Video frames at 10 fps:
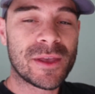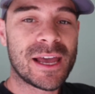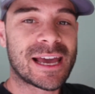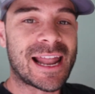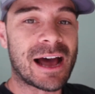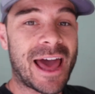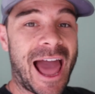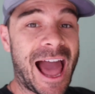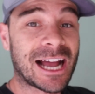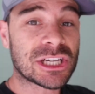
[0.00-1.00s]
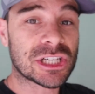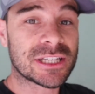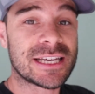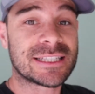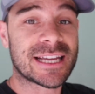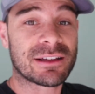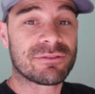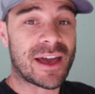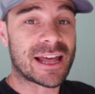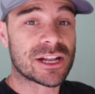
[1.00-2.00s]
and how to actually take
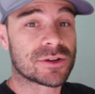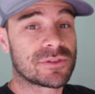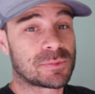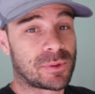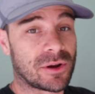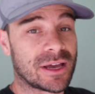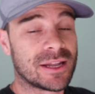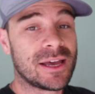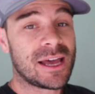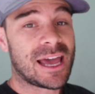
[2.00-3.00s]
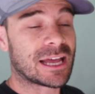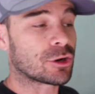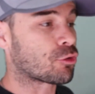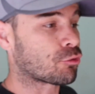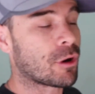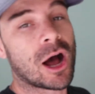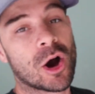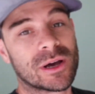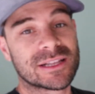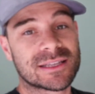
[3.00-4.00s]
advantage of this period and
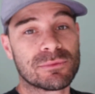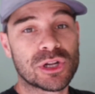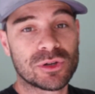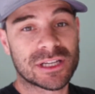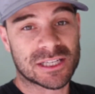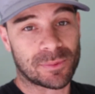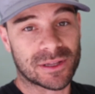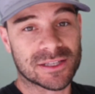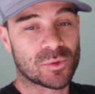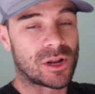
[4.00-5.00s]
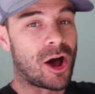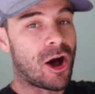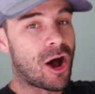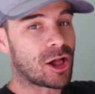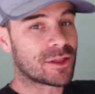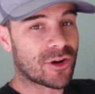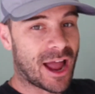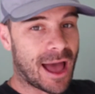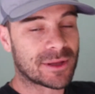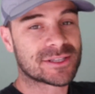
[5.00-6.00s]
grow in some new disciplines. When all of your
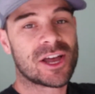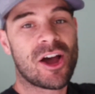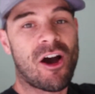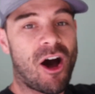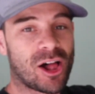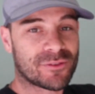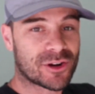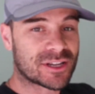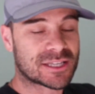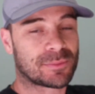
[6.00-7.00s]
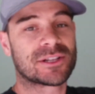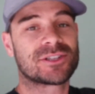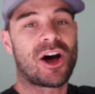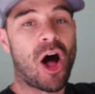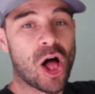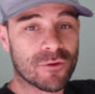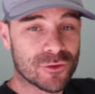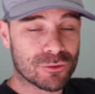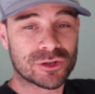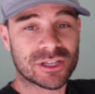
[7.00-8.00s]
habits, all of your disciplines, all of
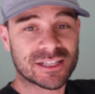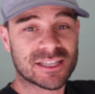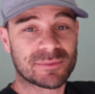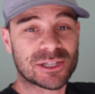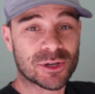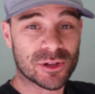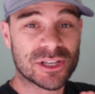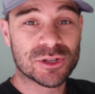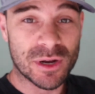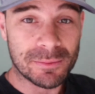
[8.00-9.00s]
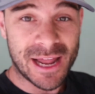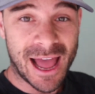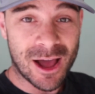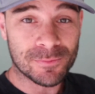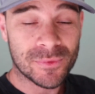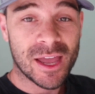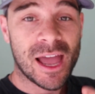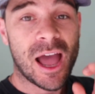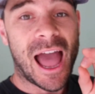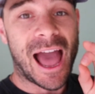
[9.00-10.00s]
your routines have been totally stripped down,
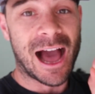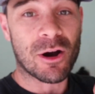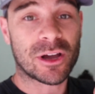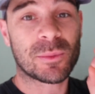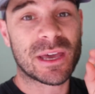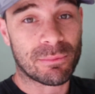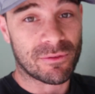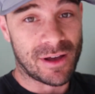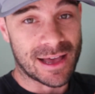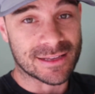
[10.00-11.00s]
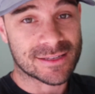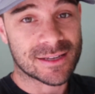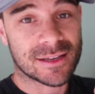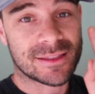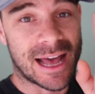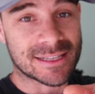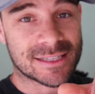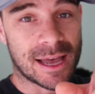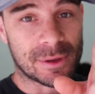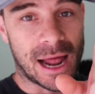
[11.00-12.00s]
how can we improvise? That's
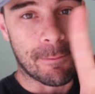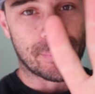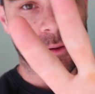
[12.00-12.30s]
coming up.